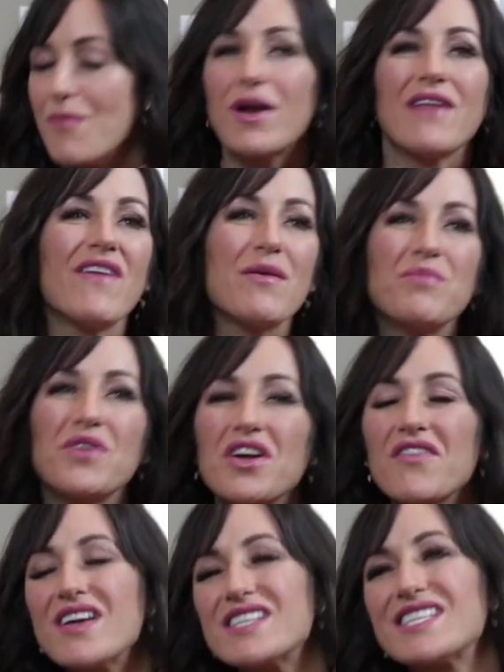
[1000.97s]
But if I'm
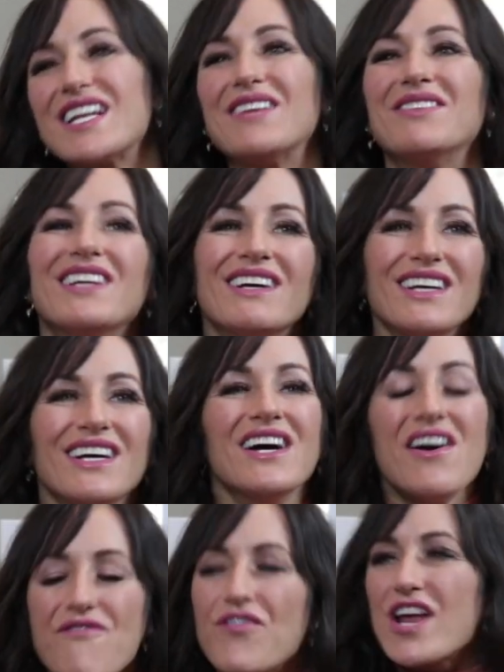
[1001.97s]
nervous and I'm
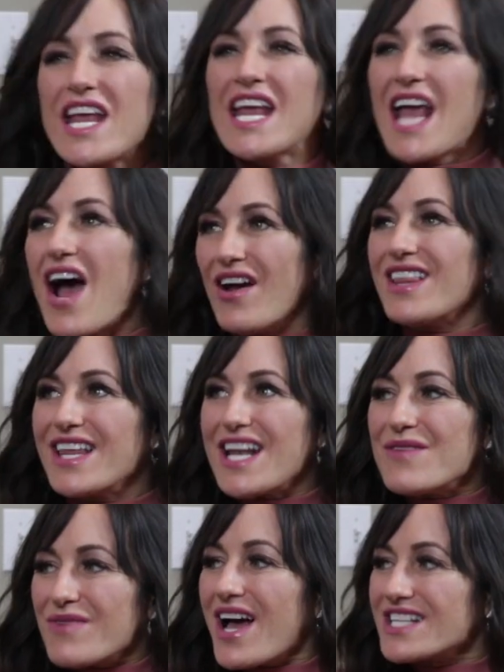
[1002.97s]
freaking out and
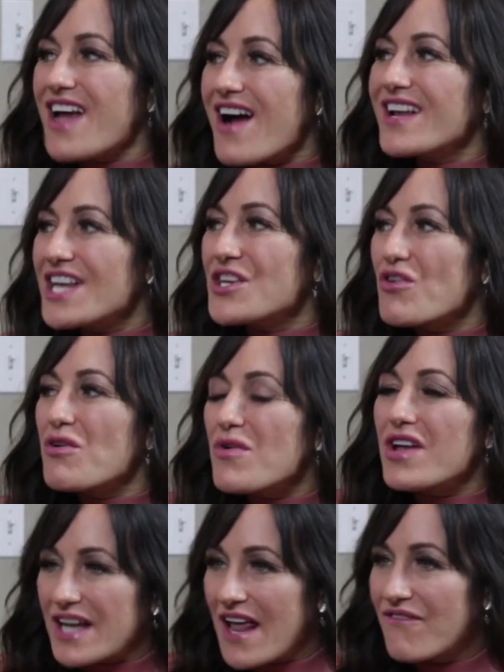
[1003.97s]
then I'm not talking
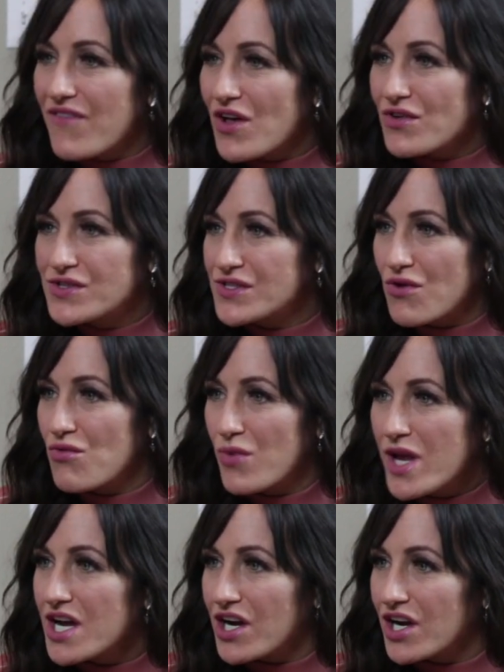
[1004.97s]
normal and I feel so
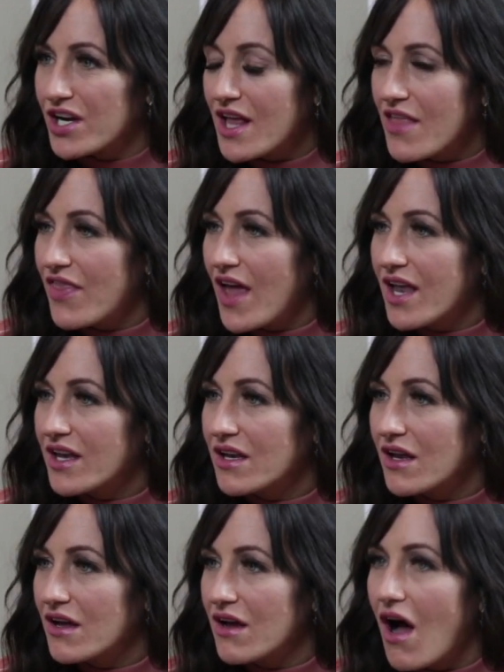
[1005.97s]
weird,
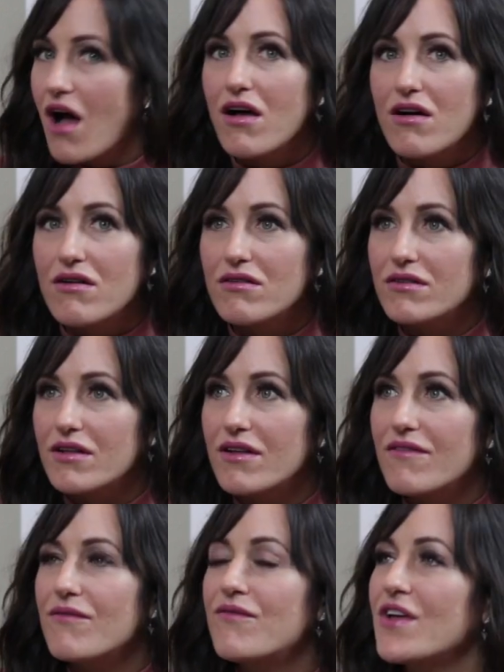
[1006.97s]
then
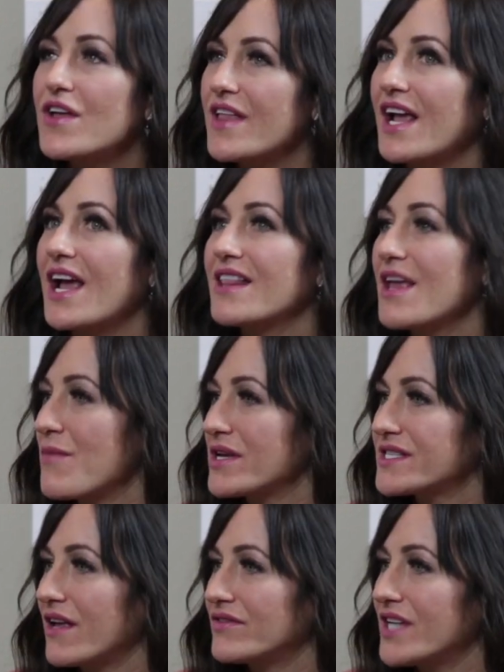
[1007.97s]
I'll feel like I let
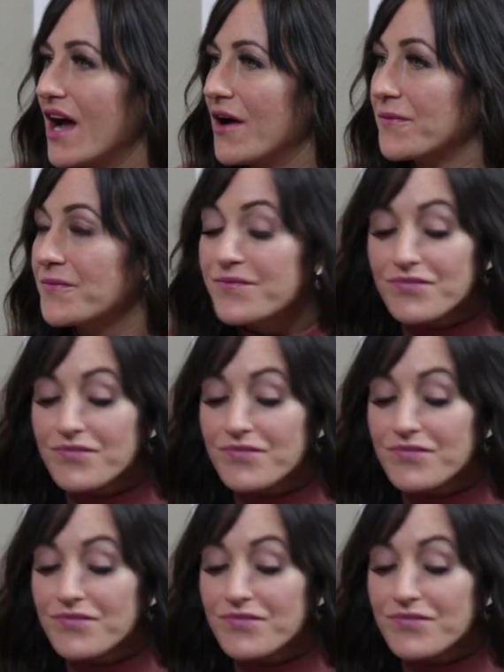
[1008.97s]
myself down.